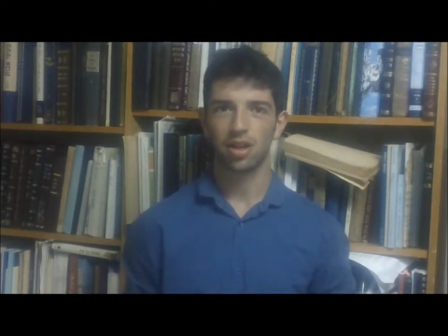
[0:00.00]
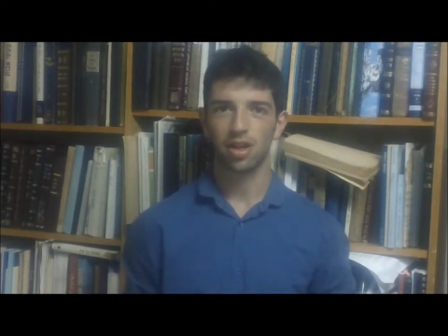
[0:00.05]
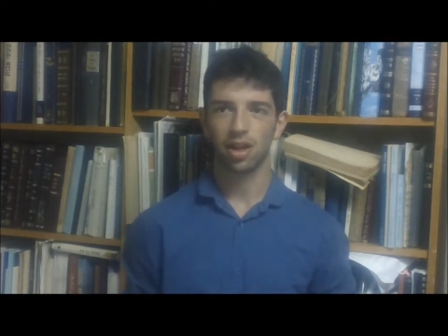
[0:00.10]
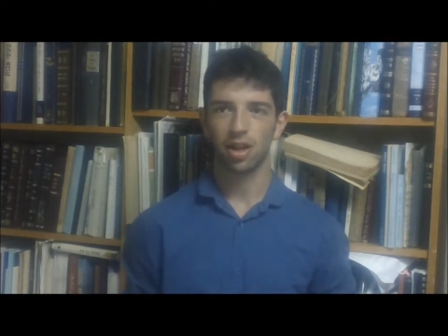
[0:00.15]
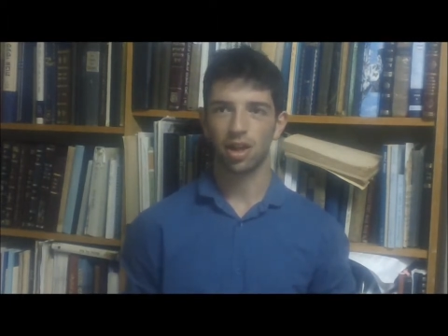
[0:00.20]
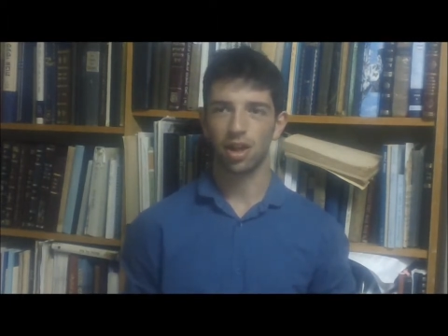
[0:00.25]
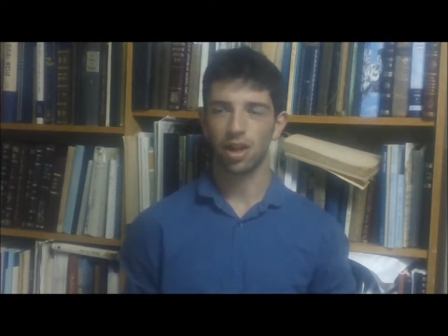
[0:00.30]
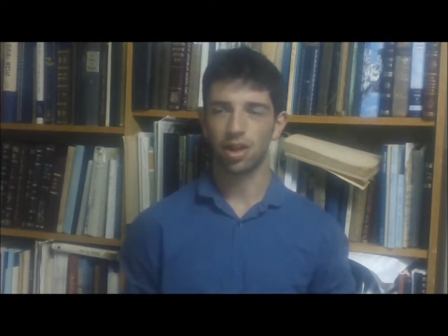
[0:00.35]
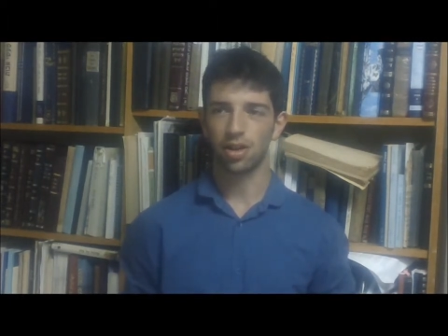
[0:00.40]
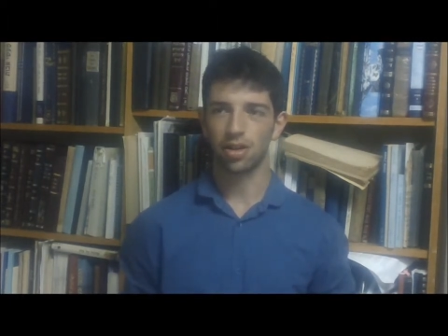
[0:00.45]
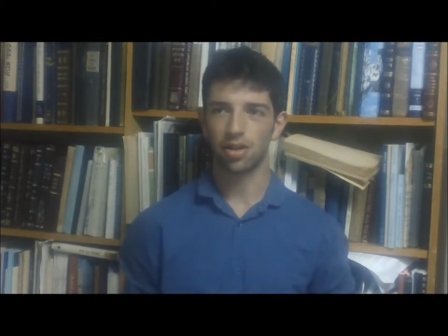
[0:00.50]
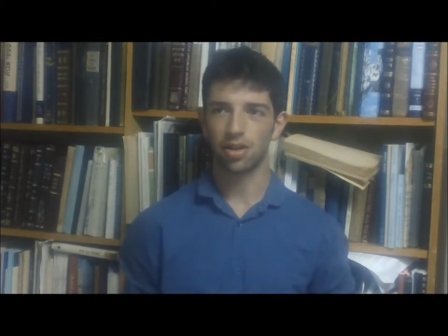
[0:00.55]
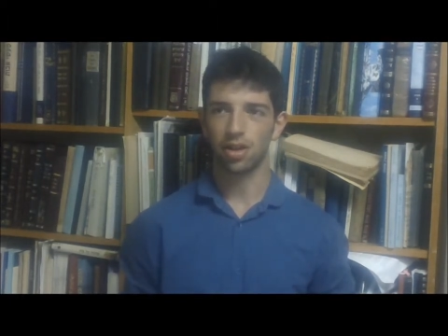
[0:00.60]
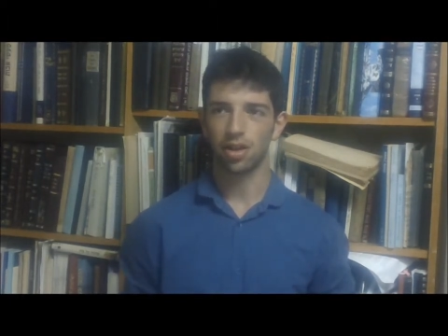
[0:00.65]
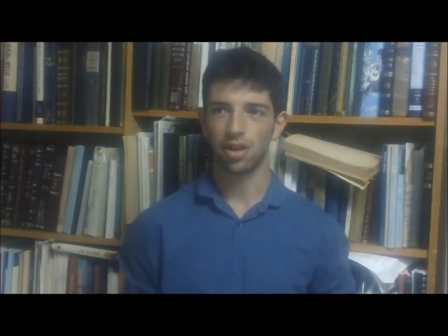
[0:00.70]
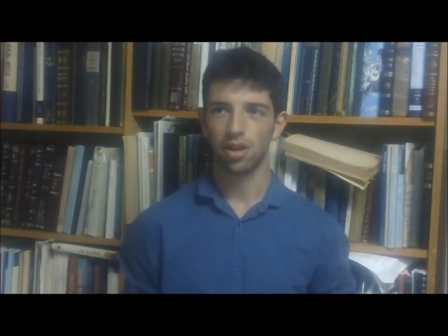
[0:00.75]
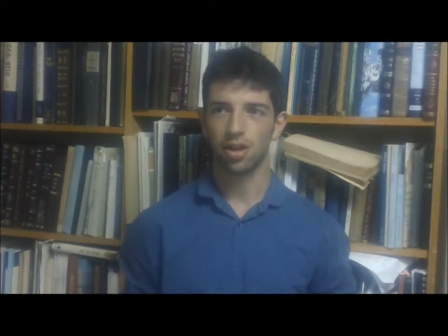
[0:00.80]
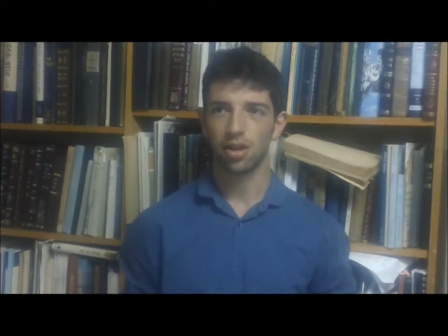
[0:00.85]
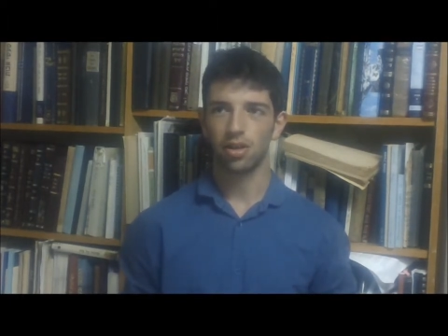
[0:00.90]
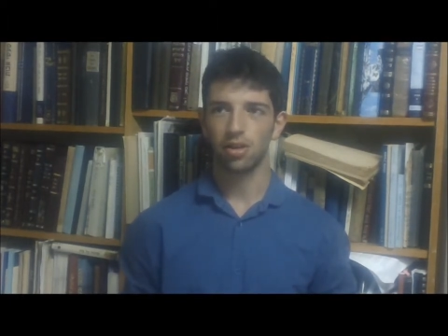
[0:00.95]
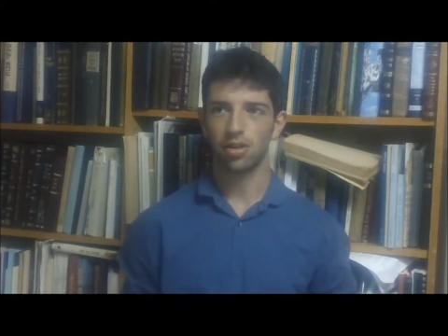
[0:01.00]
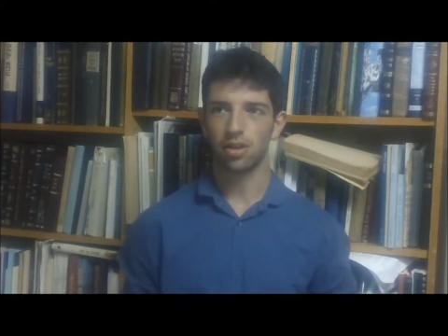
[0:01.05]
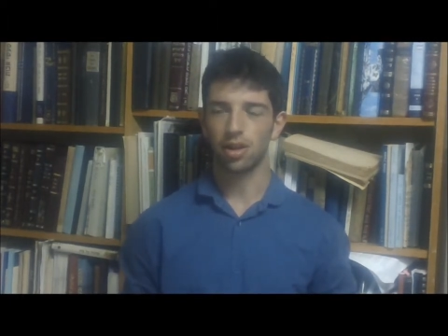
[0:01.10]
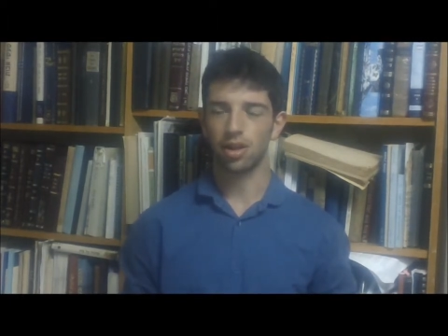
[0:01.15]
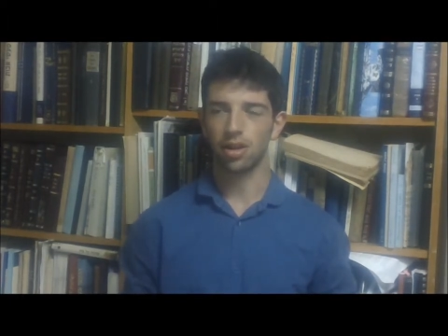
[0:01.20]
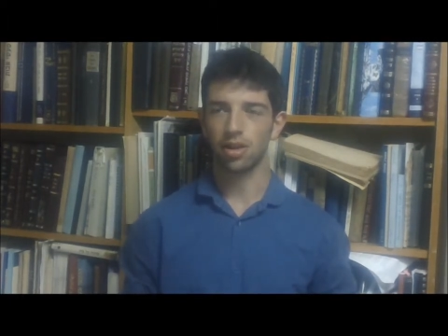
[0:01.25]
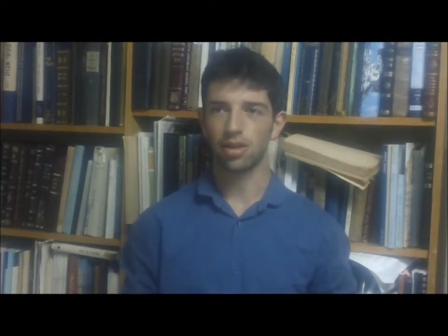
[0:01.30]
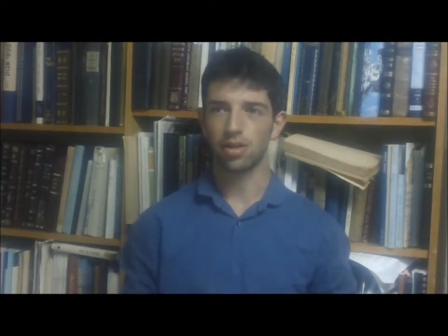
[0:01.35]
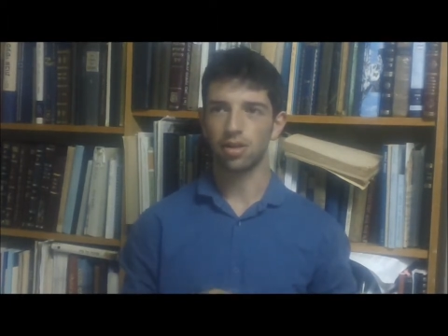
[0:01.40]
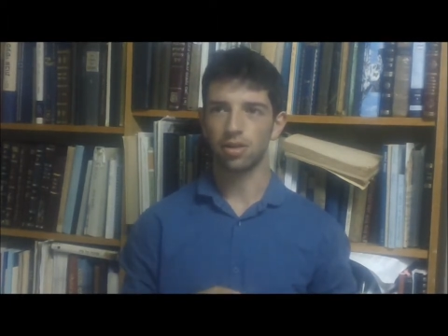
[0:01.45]
and
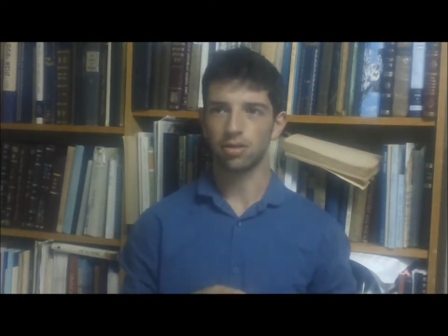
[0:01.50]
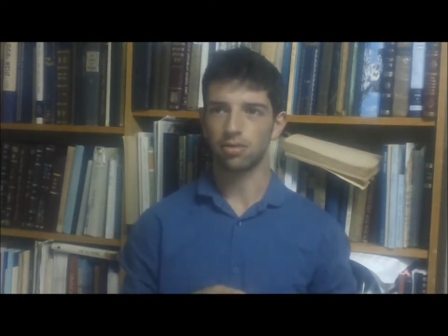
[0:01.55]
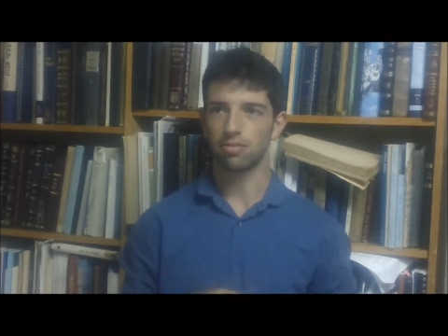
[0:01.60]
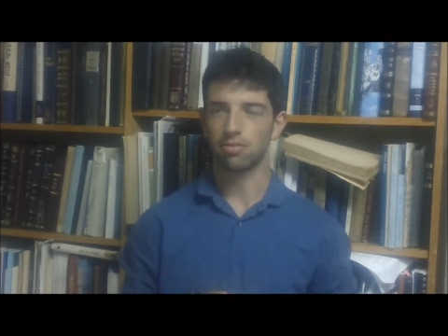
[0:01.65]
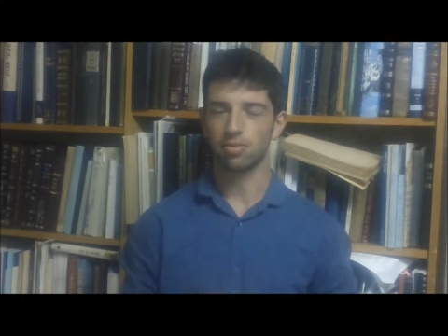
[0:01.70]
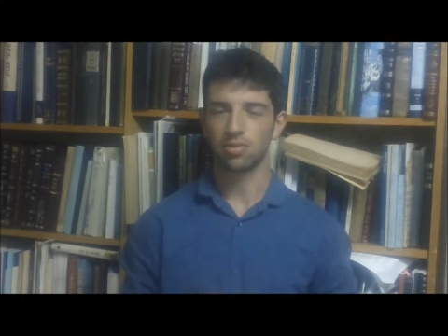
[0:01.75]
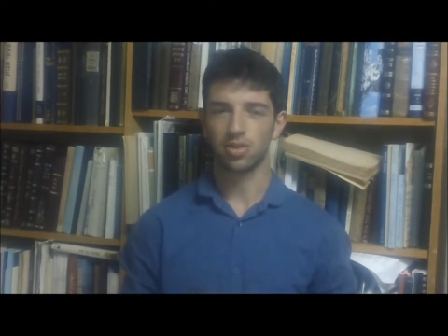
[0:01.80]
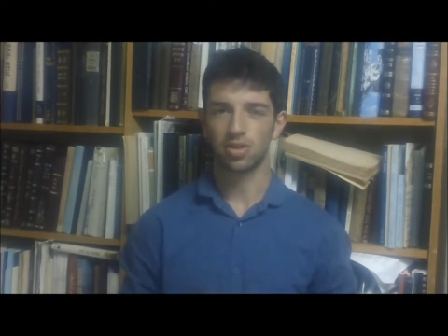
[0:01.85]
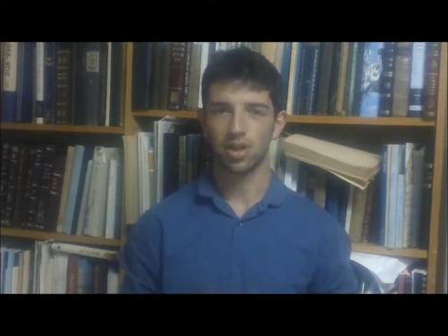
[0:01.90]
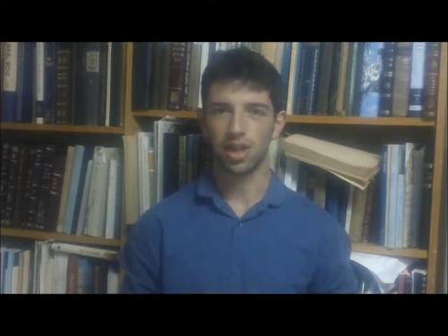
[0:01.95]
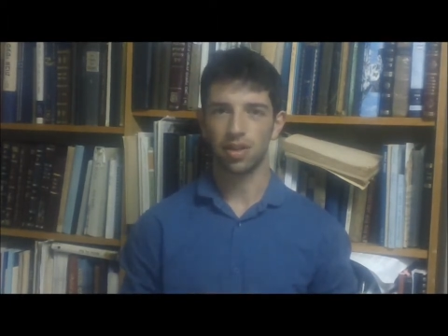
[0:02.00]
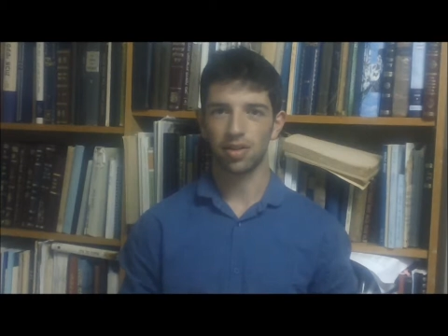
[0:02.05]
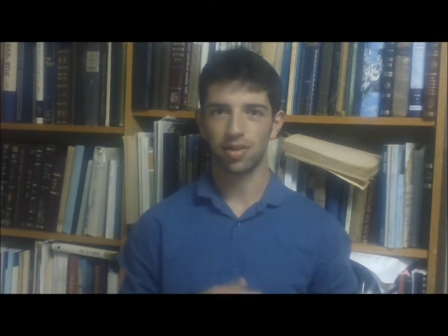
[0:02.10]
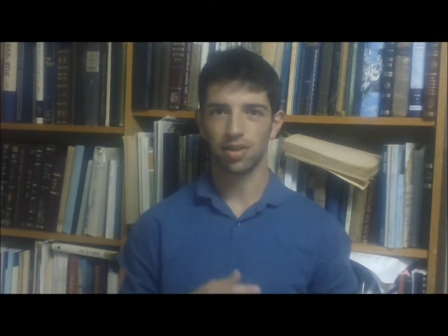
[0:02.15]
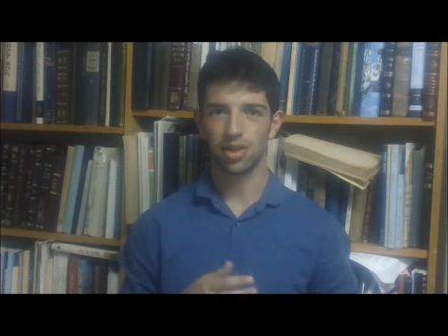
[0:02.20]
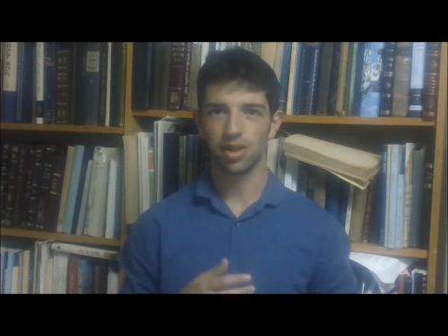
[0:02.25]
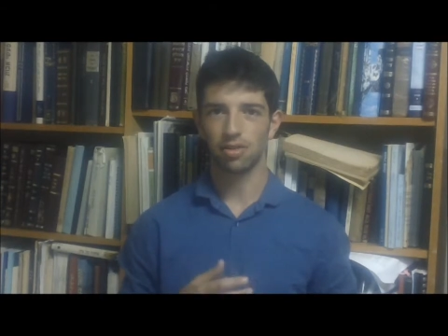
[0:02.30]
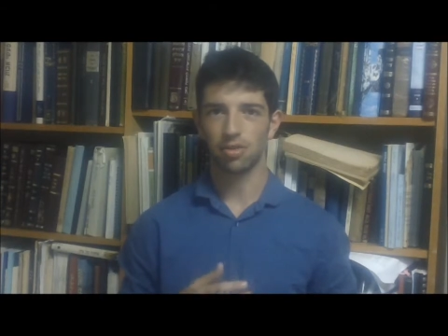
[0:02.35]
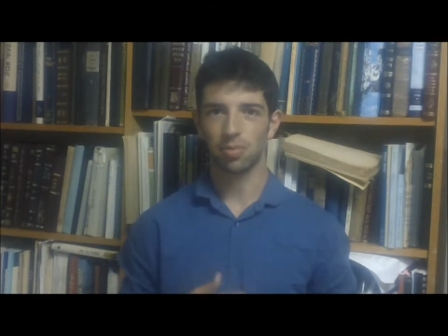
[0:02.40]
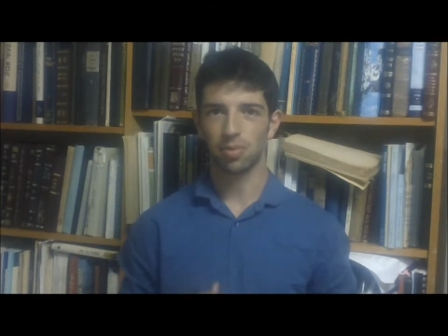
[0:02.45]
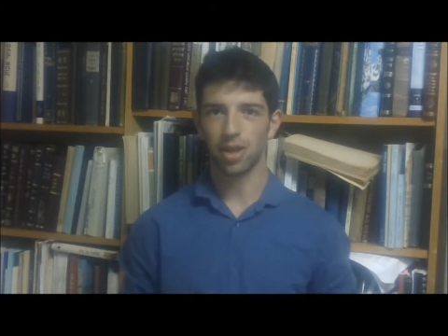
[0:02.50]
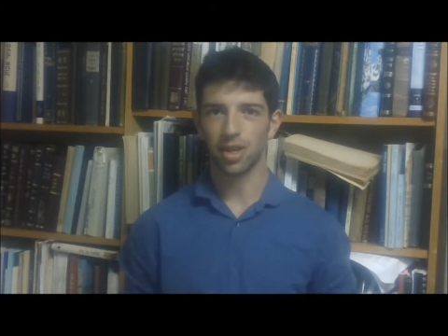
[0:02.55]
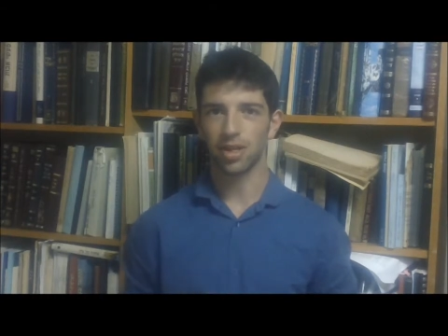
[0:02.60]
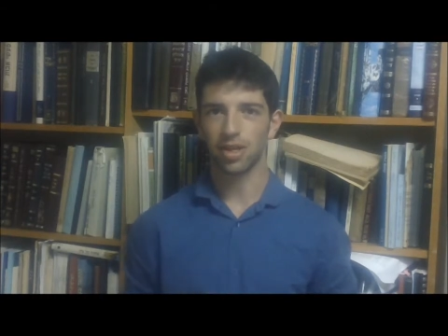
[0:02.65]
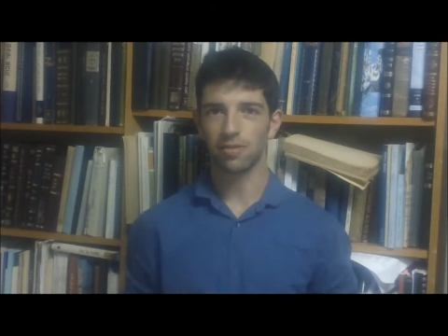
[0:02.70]
the rebellion